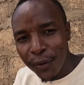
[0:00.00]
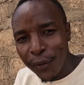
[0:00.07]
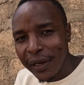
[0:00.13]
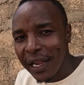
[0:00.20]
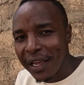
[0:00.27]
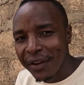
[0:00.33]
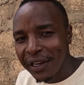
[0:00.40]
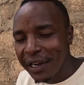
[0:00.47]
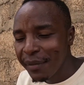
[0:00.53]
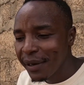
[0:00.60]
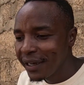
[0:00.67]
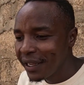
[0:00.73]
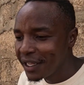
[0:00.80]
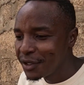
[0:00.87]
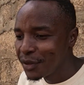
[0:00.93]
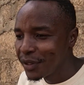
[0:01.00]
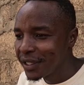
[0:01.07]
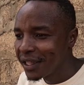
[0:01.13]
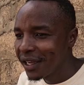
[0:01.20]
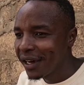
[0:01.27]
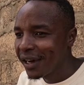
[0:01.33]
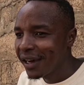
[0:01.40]
I really manage
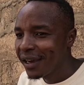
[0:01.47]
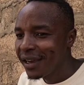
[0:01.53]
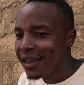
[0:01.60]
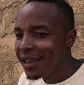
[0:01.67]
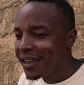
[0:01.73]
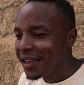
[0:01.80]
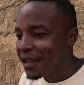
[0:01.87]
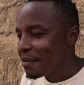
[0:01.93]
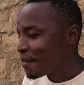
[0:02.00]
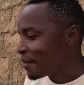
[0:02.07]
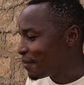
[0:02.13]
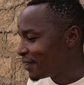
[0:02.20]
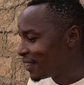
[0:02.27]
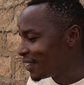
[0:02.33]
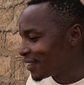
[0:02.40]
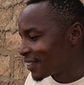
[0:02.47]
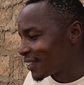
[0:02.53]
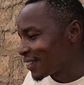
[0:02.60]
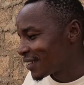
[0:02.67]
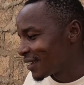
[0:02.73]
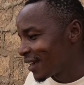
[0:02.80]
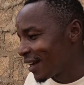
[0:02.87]
with maybe
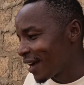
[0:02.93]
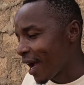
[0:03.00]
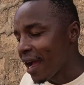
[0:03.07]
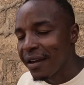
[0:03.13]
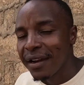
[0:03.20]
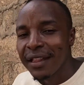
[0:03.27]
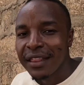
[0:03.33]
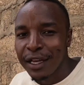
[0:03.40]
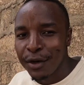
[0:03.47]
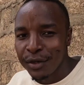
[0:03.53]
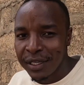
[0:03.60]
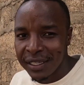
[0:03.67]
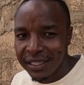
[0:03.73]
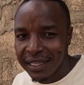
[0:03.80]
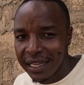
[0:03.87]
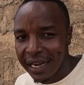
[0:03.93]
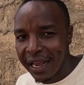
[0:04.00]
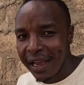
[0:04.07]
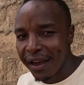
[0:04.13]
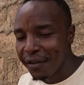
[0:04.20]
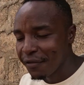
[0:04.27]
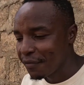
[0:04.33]
these 100,000 that I
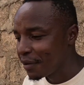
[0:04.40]
have,